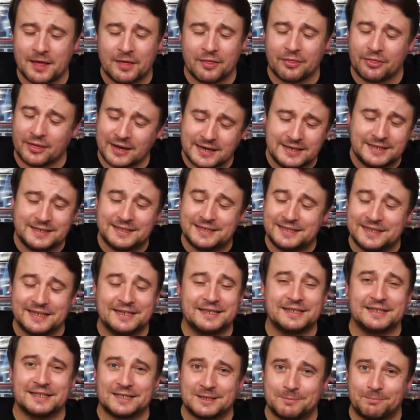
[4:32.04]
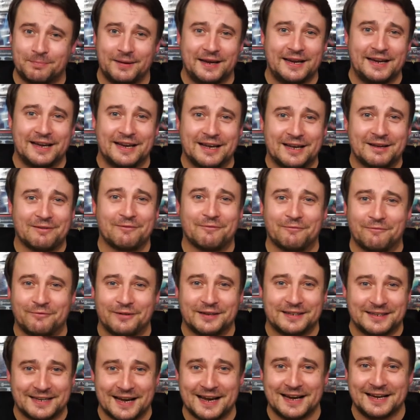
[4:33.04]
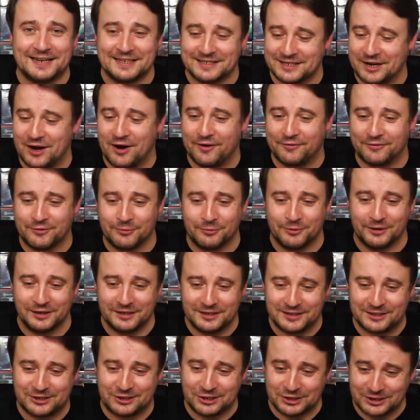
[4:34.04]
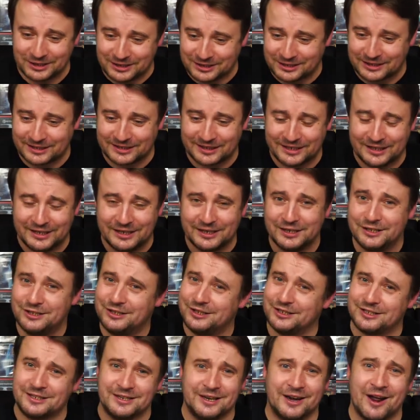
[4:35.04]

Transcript: They didn't speak for days afterwards. Just, just